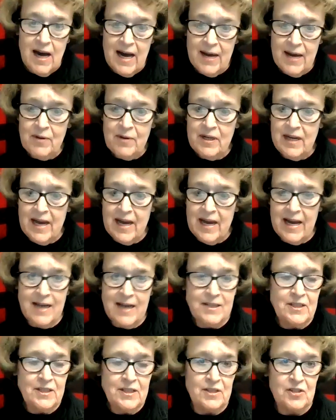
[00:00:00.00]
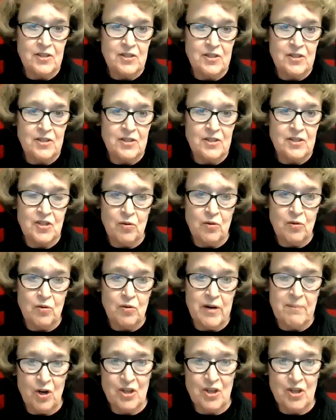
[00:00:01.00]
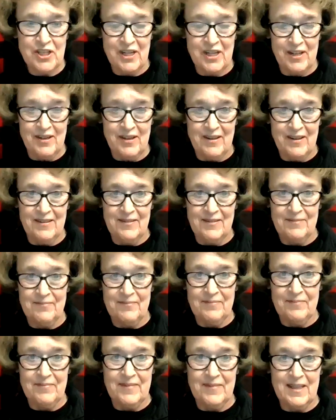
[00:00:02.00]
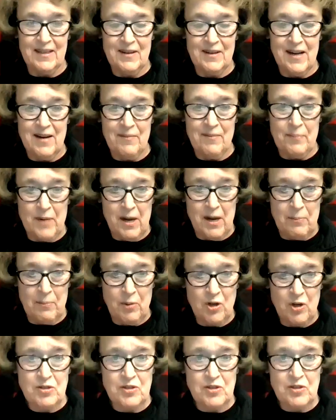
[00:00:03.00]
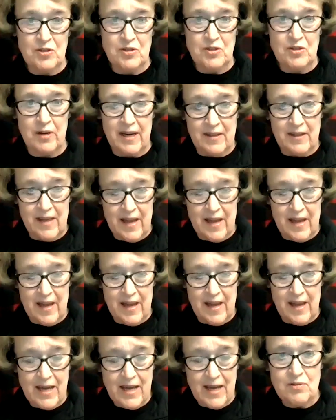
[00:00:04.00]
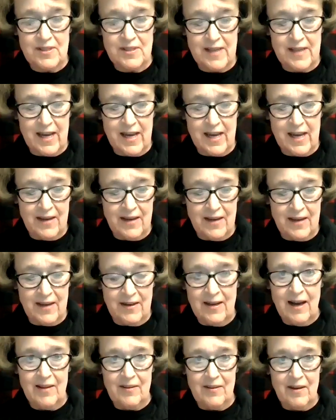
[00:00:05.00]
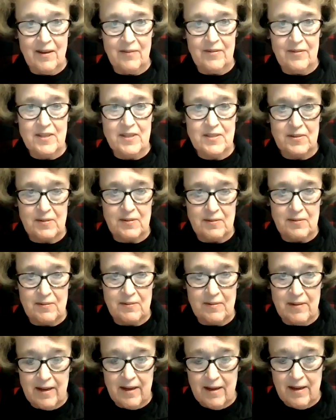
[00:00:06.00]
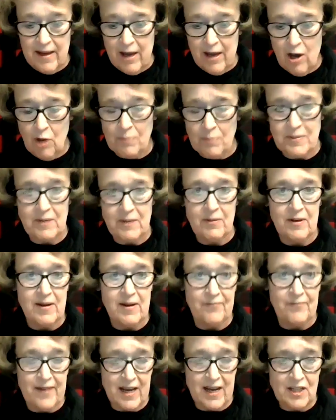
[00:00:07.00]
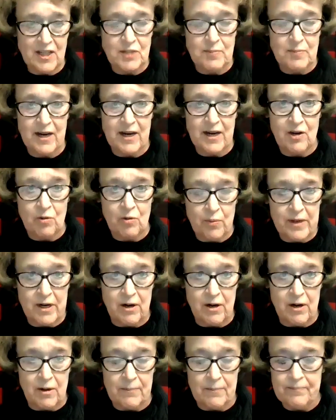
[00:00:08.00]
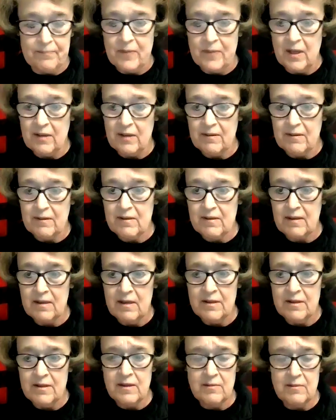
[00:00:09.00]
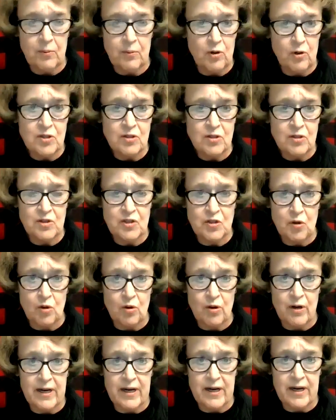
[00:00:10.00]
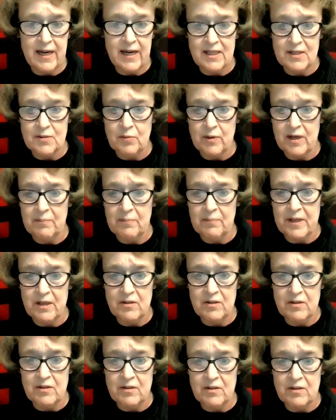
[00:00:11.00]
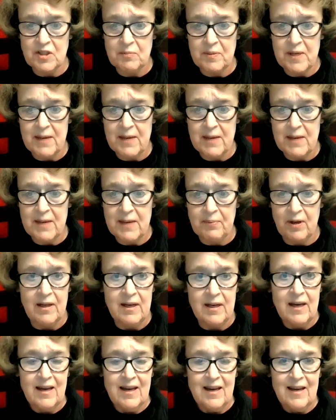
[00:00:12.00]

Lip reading: I would add to the story a personal story. In the end, you said this helped advance my career. The personal story is what appeals to people,